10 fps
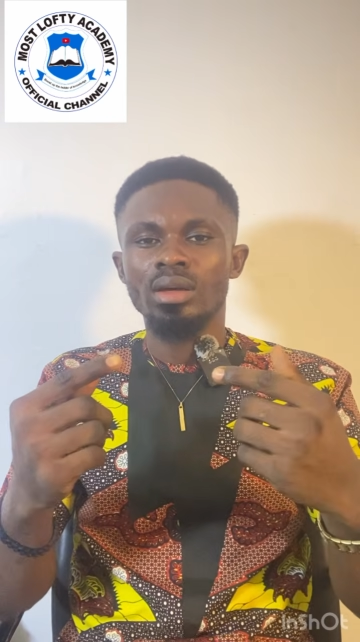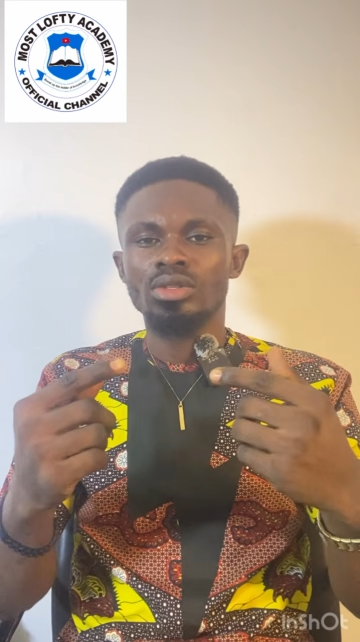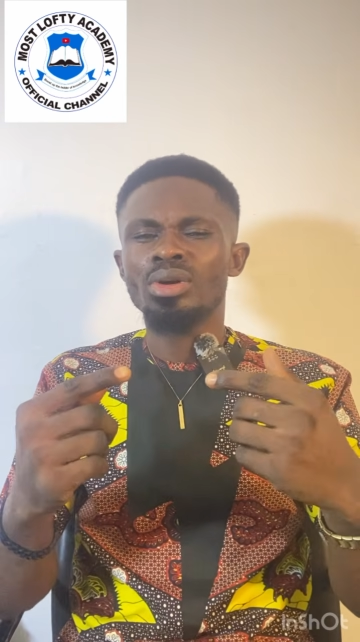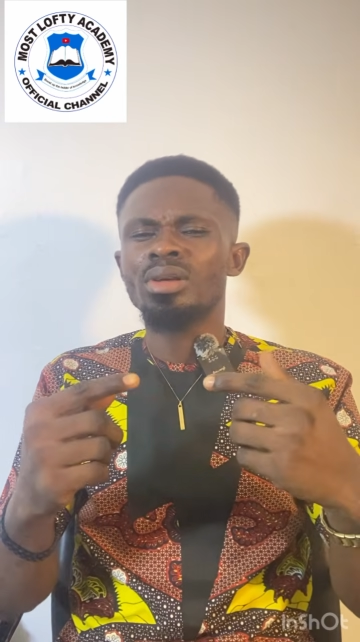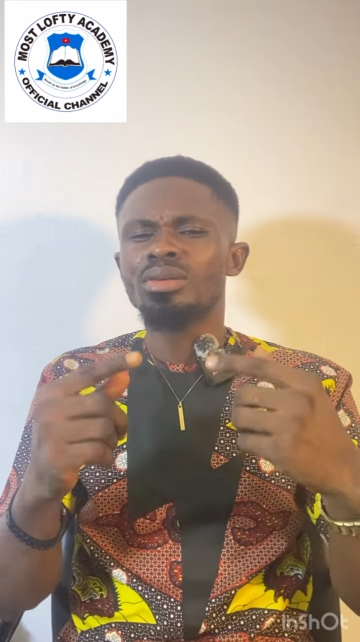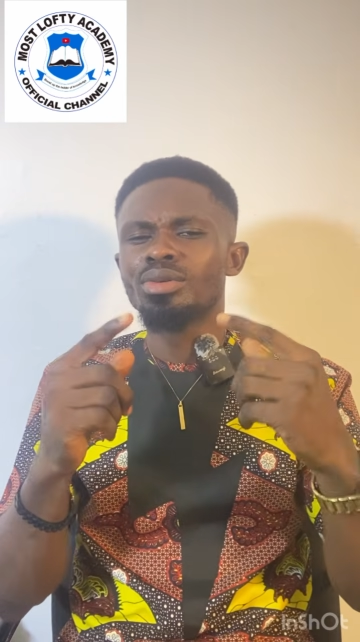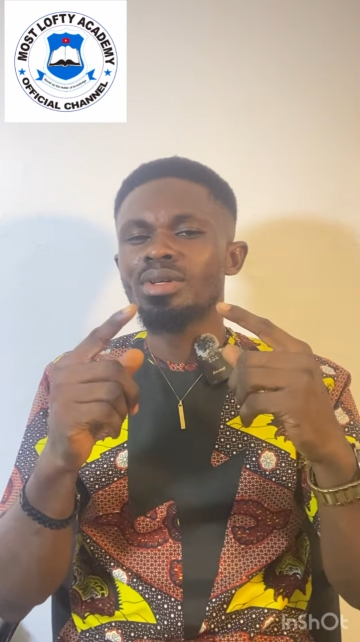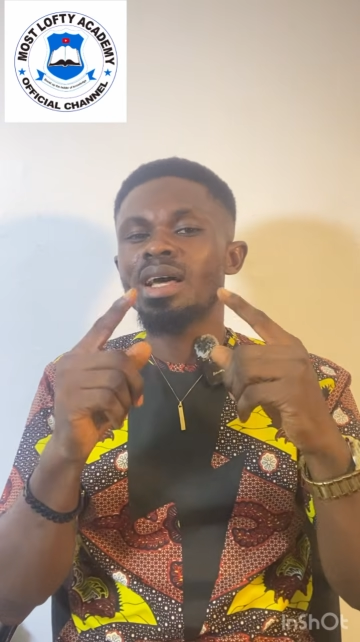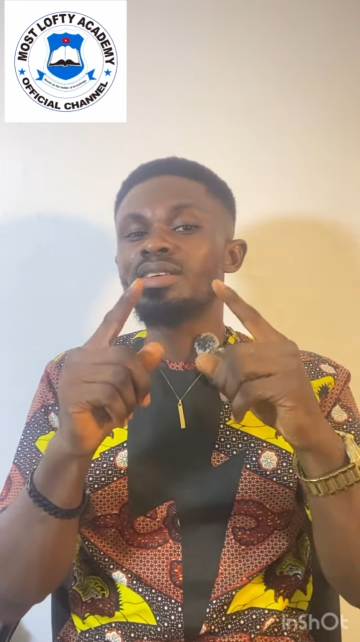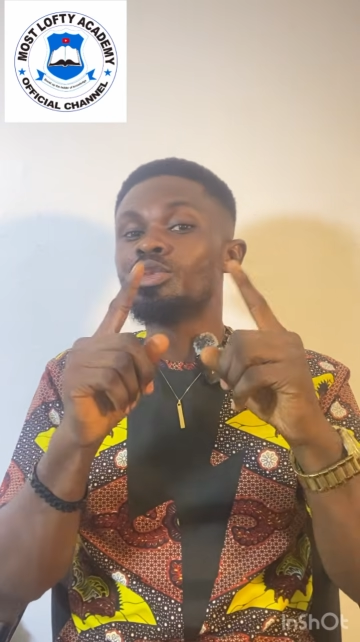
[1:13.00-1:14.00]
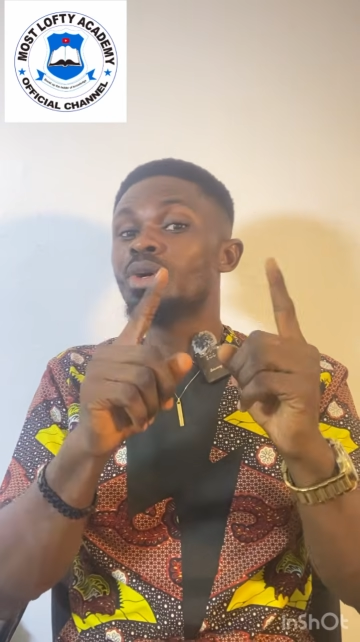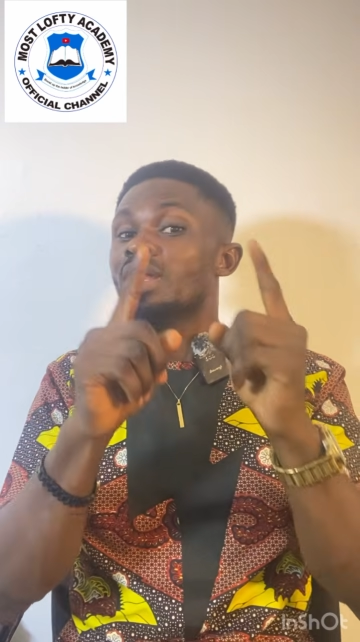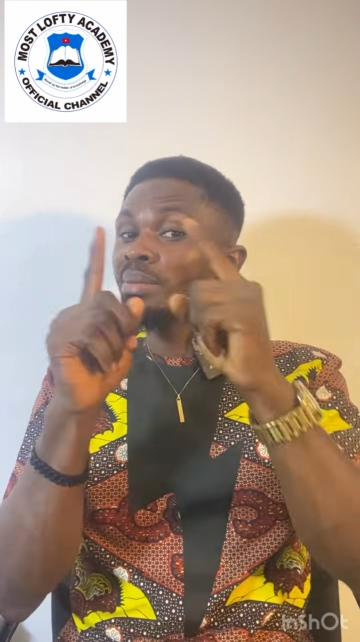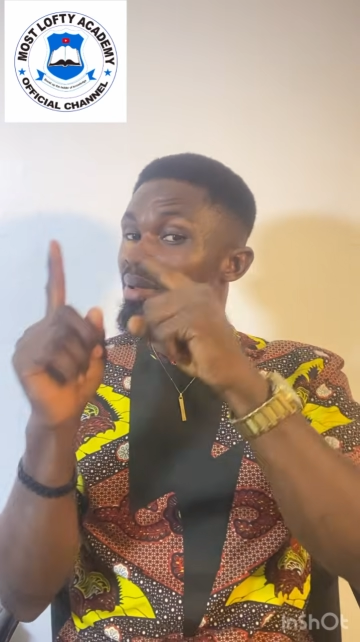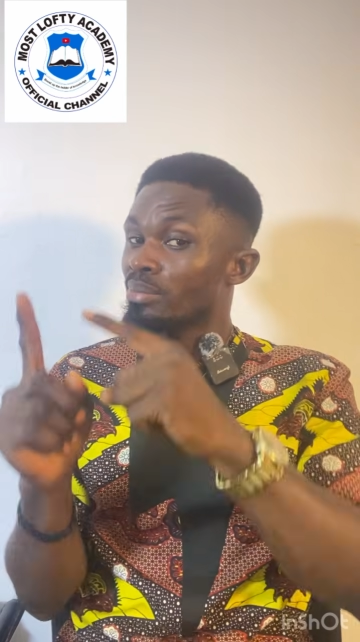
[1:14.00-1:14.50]
Sorry, nucleus has a
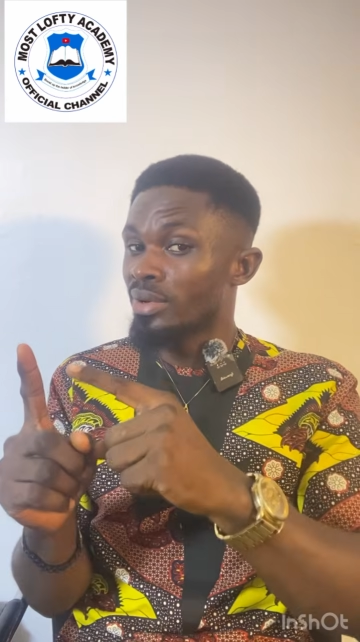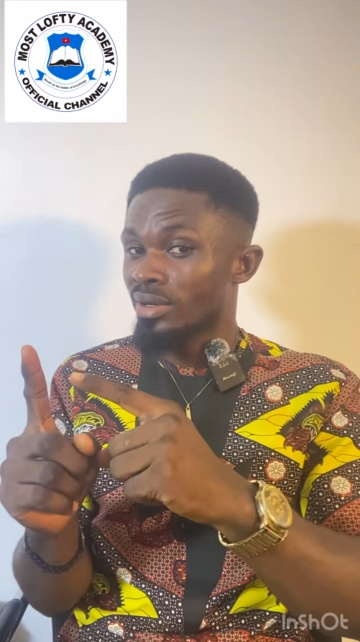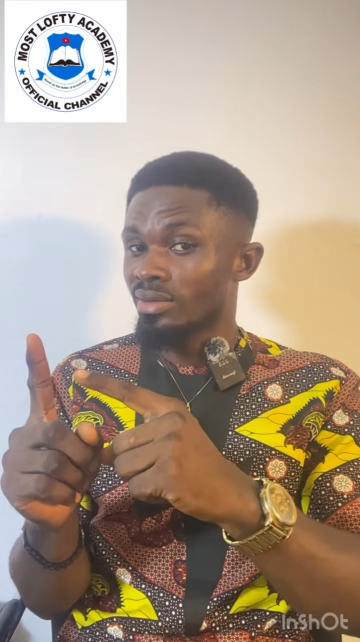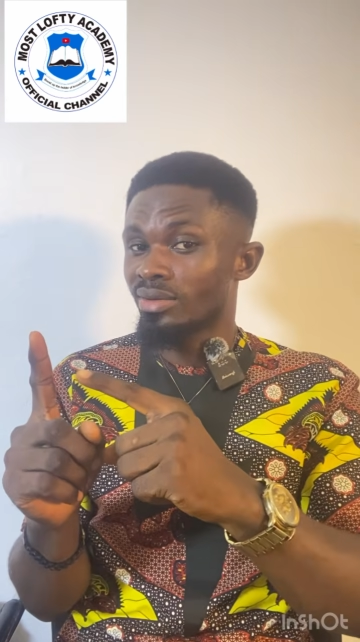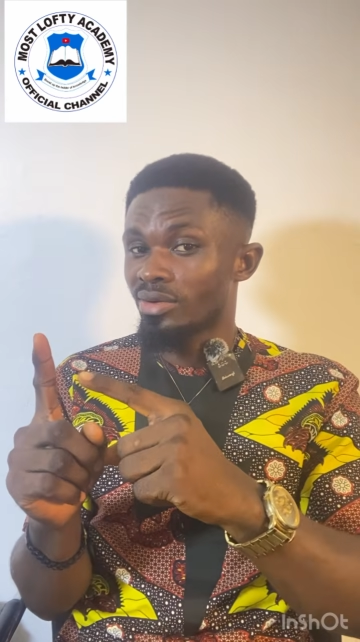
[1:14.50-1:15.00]
nuclear membrane.